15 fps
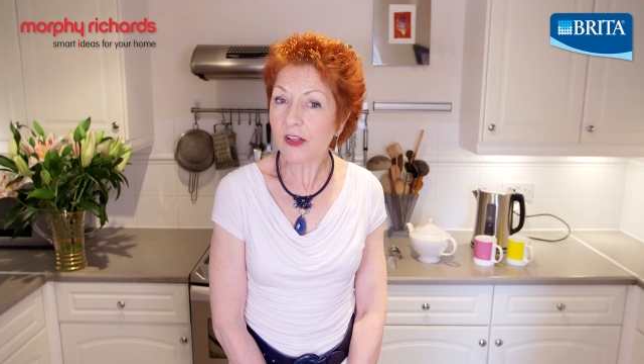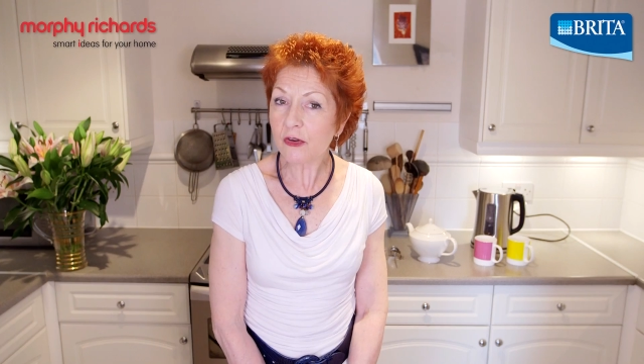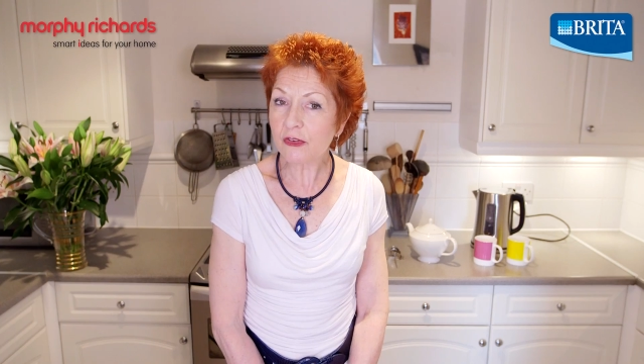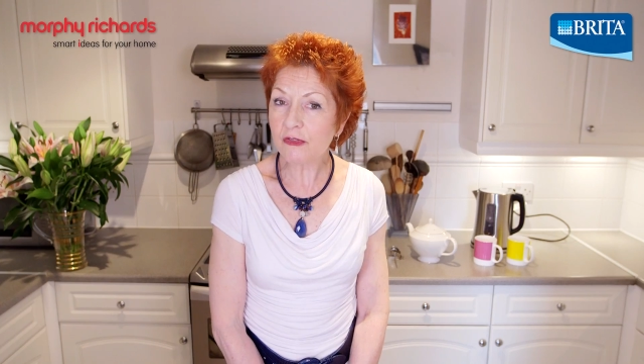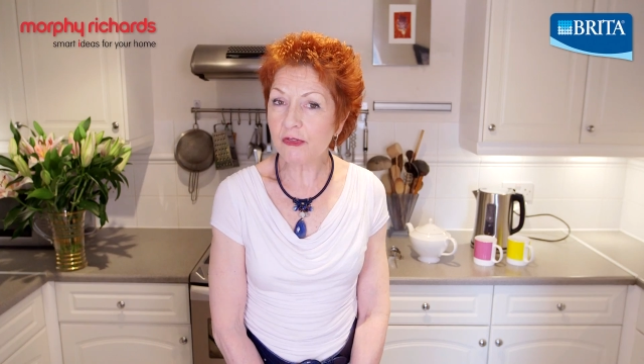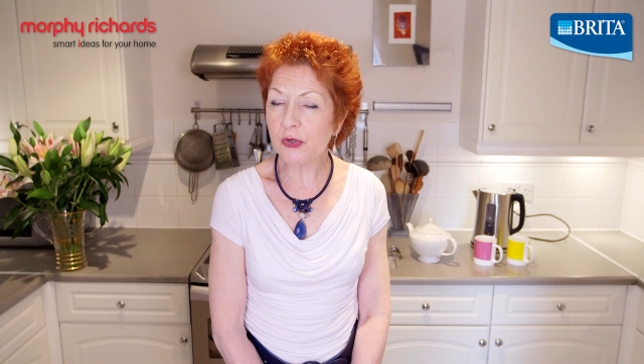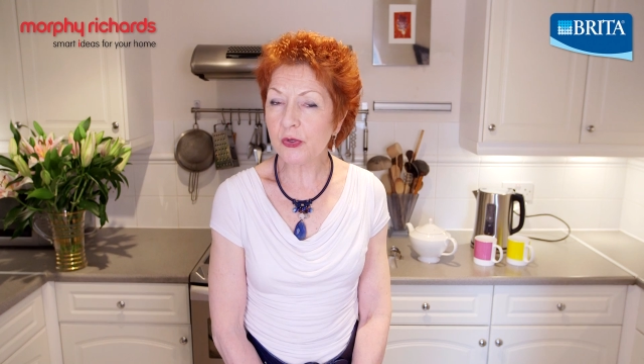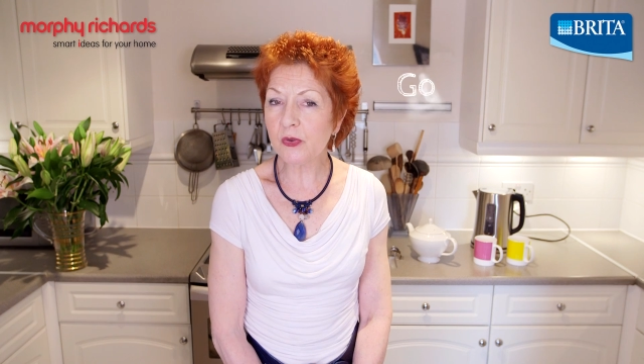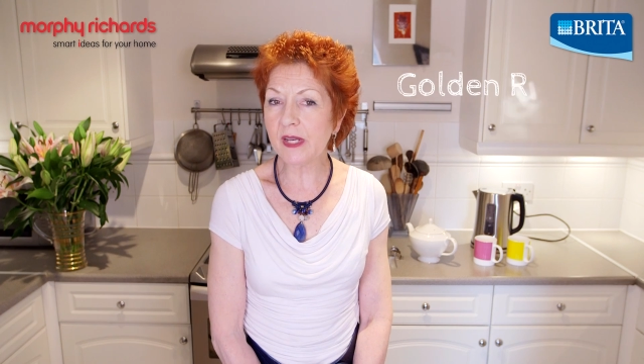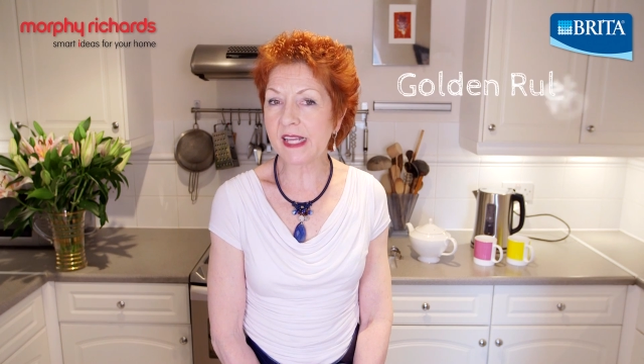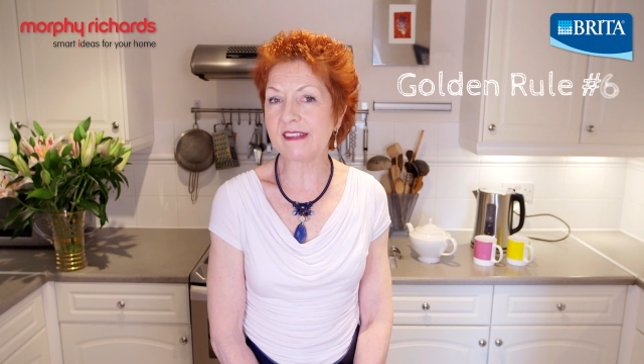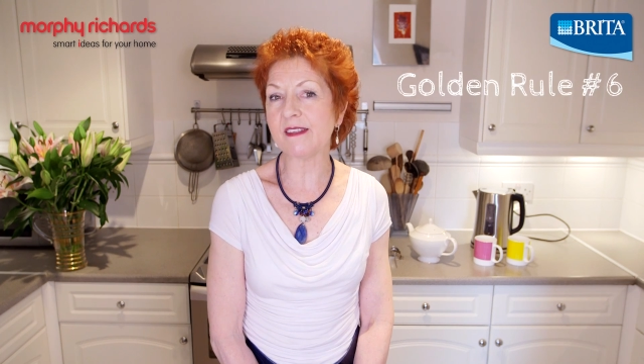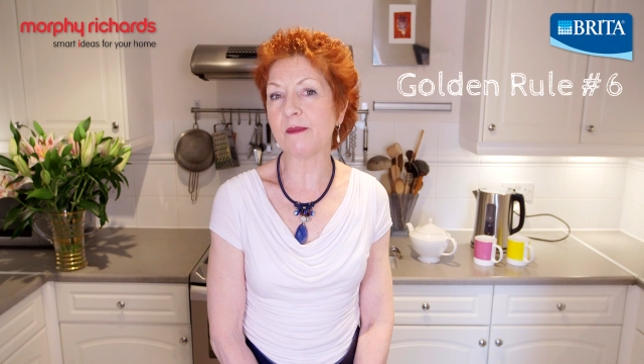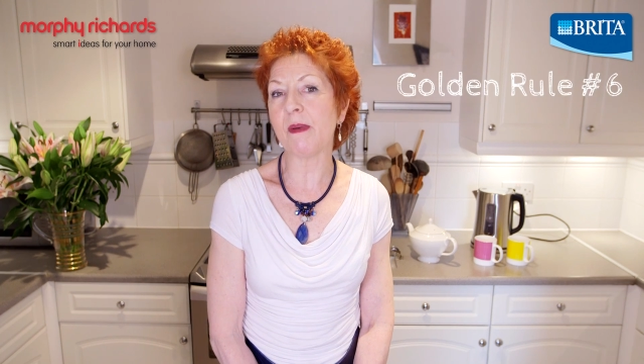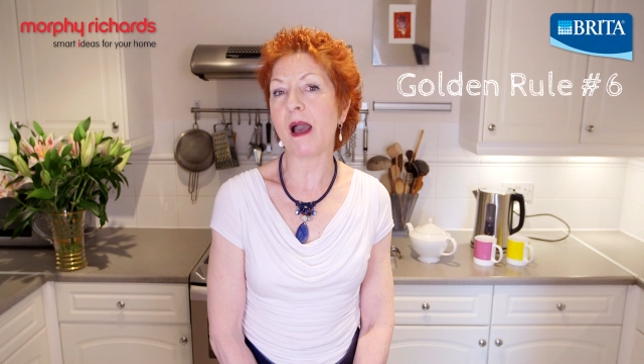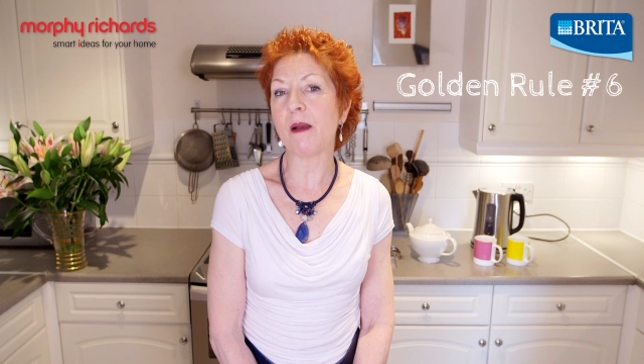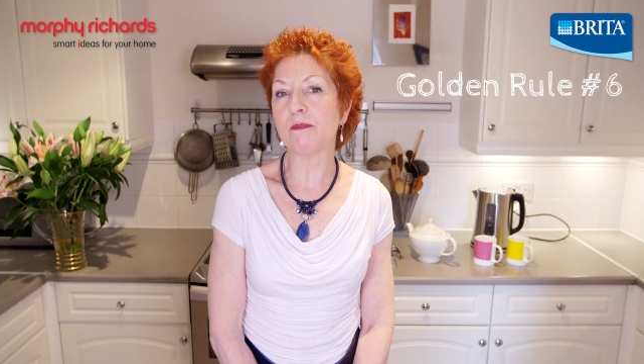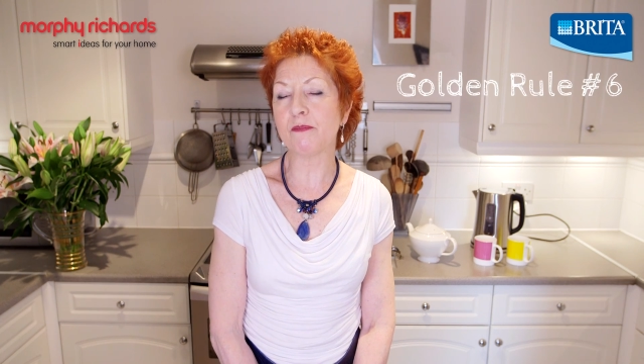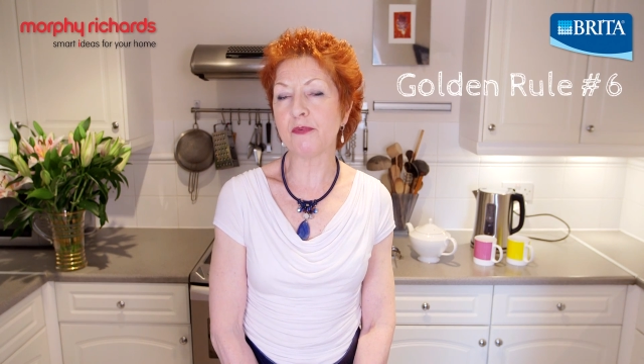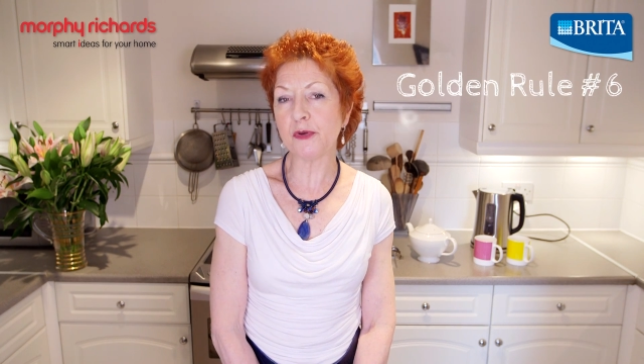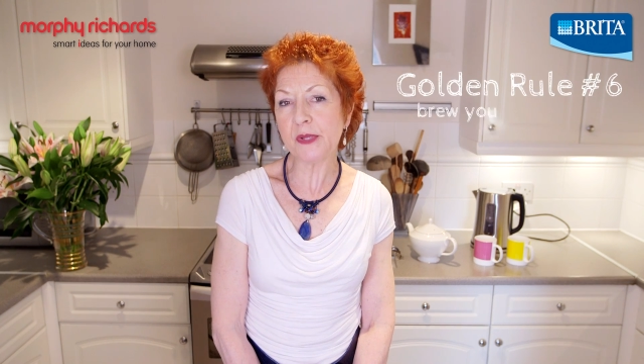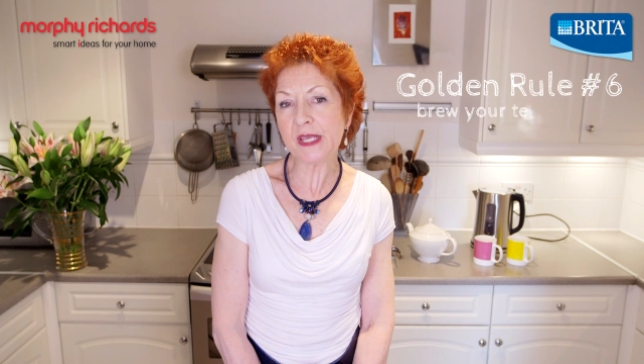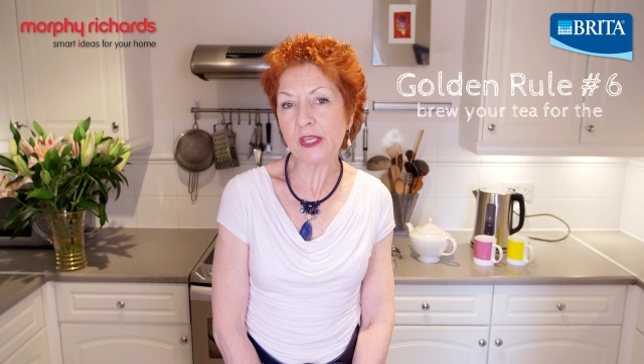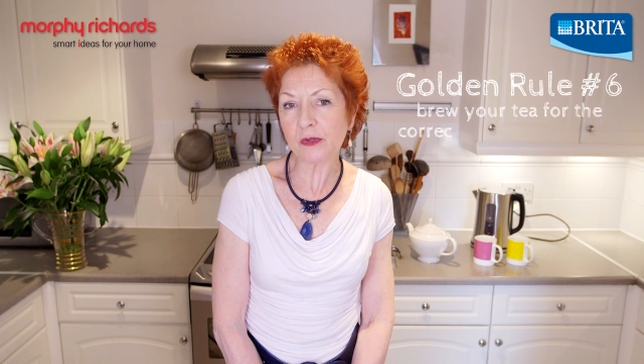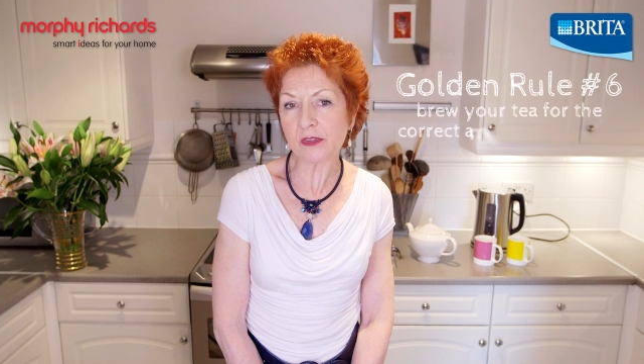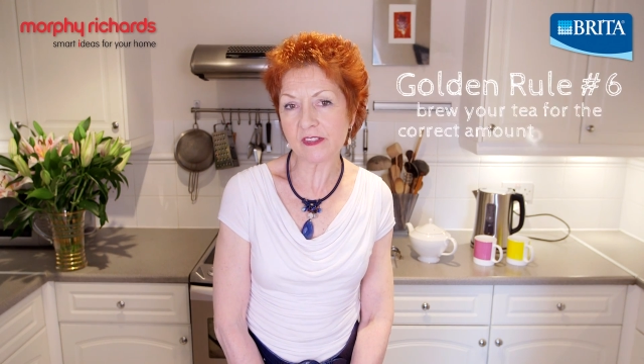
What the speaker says: golden rule is about brewing your